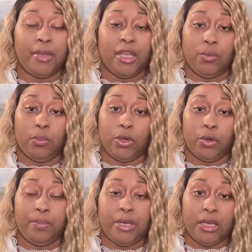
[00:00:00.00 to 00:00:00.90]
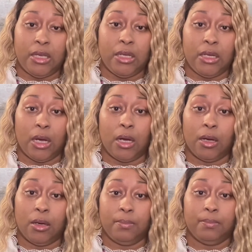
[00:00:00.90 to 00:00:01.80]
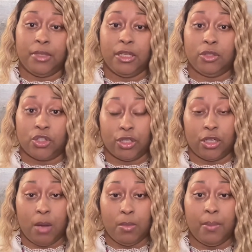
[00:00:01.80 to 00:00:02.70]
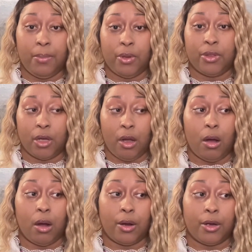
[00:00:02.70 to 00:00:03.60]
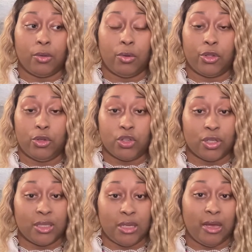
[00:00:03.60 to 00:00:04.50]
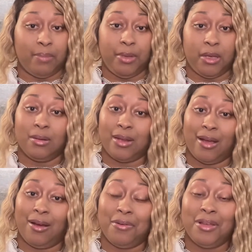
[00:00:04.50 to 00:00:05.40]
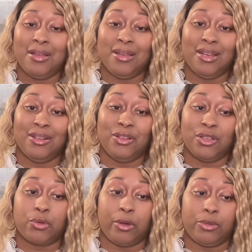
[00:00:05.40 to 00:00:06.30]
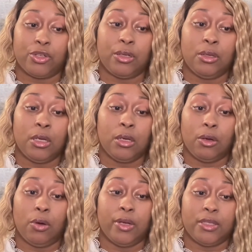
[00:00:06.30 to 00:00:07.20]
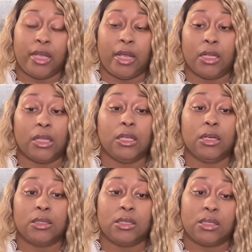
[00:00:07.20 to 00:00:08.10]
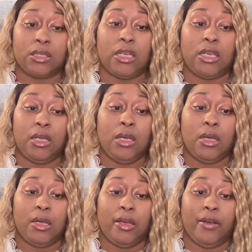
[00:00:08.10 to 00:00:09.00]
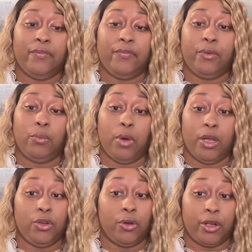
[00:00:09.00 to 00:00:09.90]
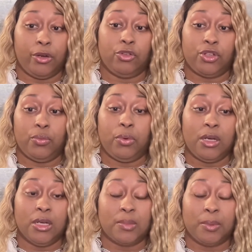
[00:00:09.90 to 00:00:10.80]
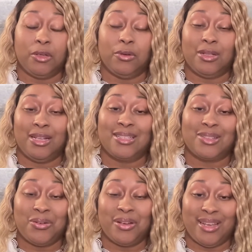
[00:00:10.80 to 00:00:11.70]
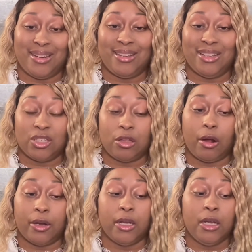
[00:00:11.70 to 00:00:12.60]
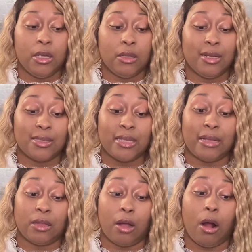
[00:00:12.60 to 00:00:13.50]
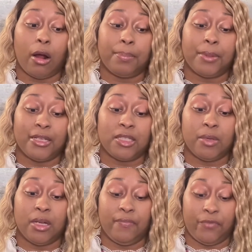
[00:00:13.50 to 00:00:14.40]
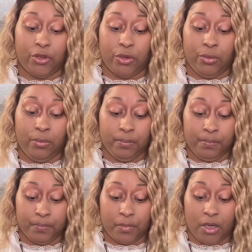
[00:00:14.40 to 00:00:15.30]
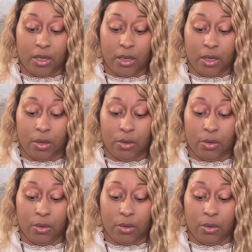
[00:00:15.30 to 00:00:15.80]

it will be, it should come up on the card, or you should see that pinned down in the description. Go and take a look to see if what your energy was. But Lord, let's go ahead and get started. Let's set the card placement up for you. This